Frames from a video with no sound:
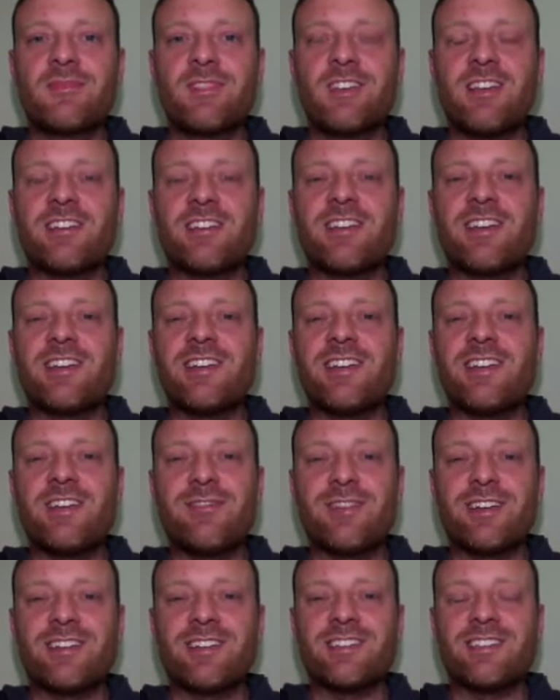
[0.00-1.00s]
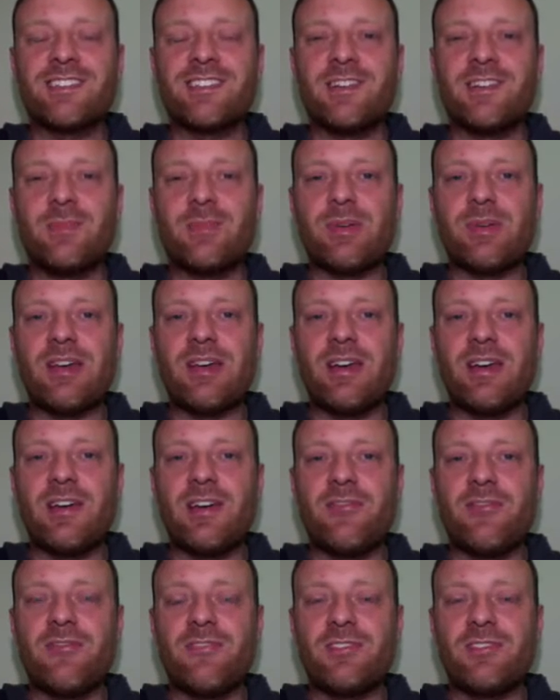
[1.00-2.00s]
Okay, now we're going to set up
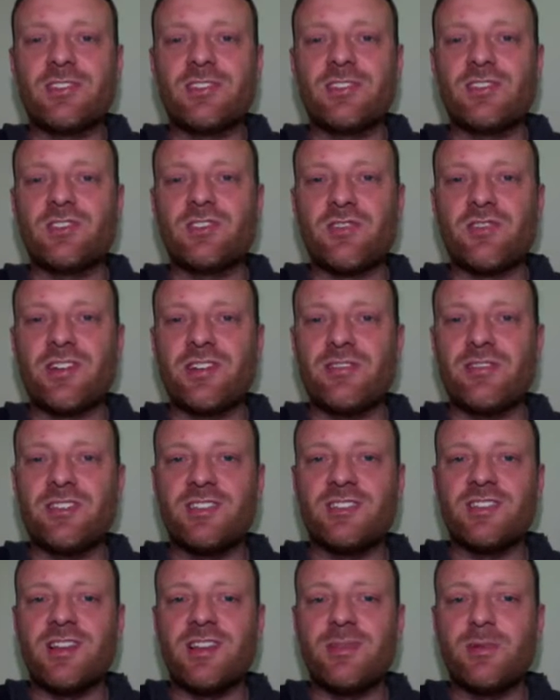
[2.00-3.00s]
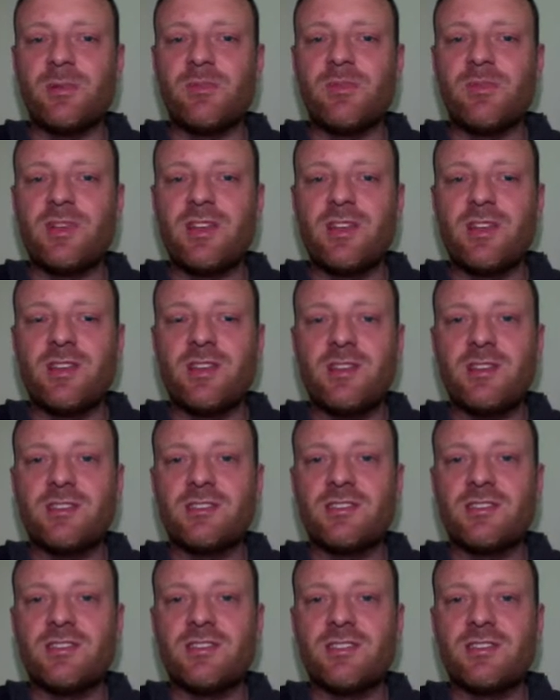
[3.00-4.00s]
our first constraint on this label.
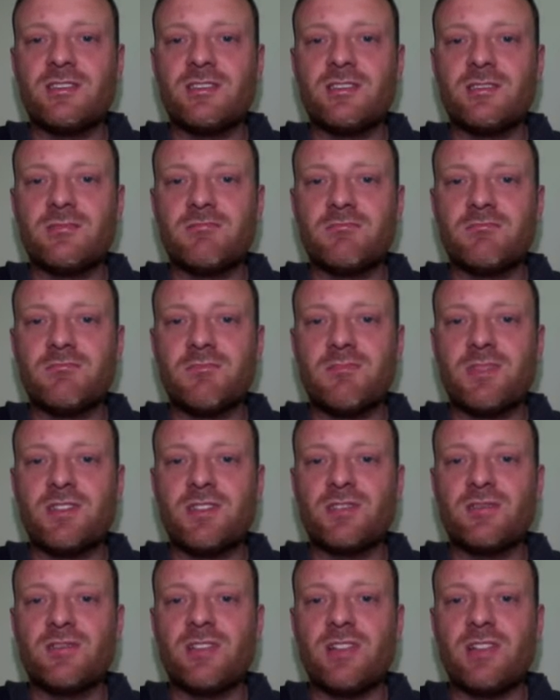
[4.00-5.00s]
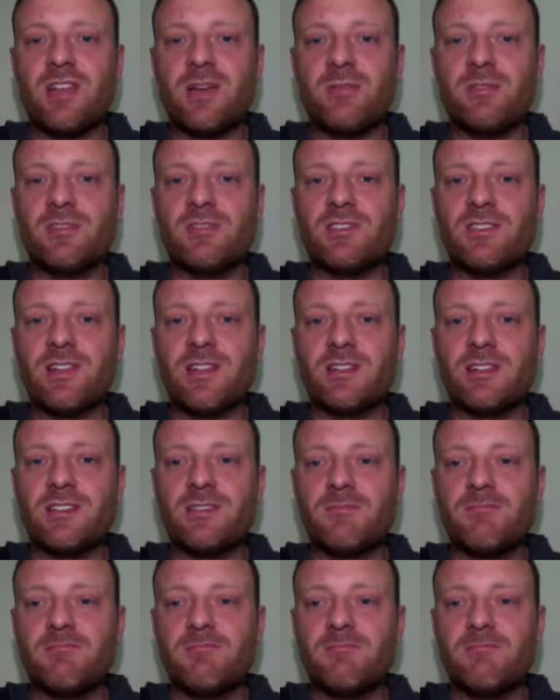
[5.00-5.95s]
So let's make sure the label is selected.